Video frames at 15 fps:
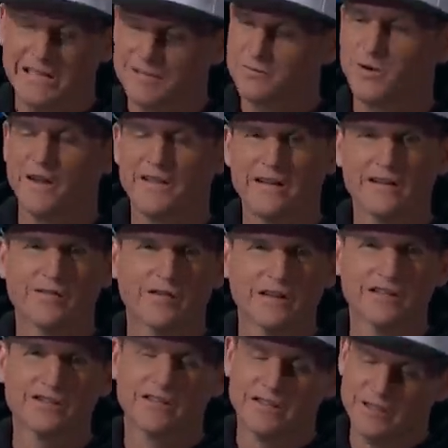That's why they
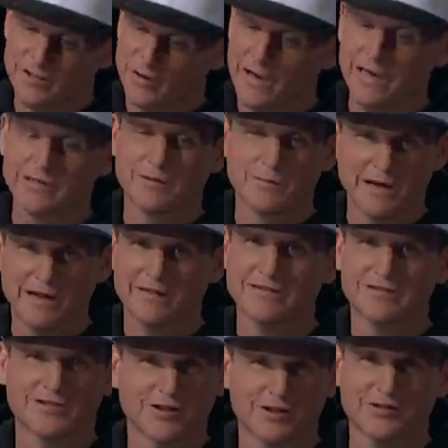eventually cracked them out
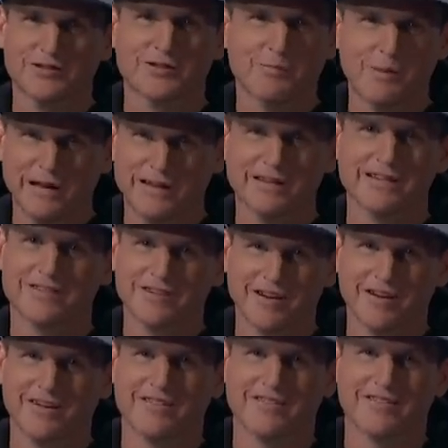and salted the peanut itself.